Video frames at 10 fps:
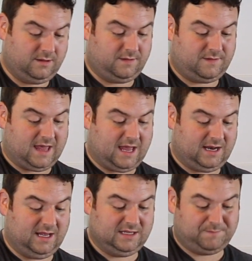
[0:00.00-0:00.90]

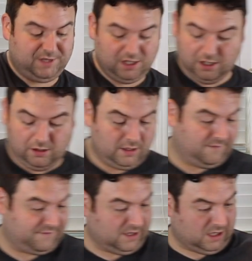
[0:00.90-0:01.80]
That is
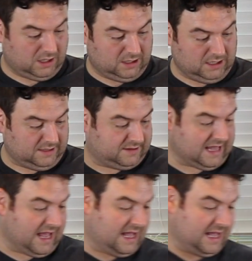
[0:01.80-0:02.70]
beautiful! Look at
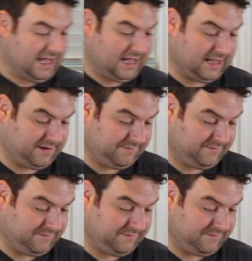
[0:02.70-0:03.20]
that!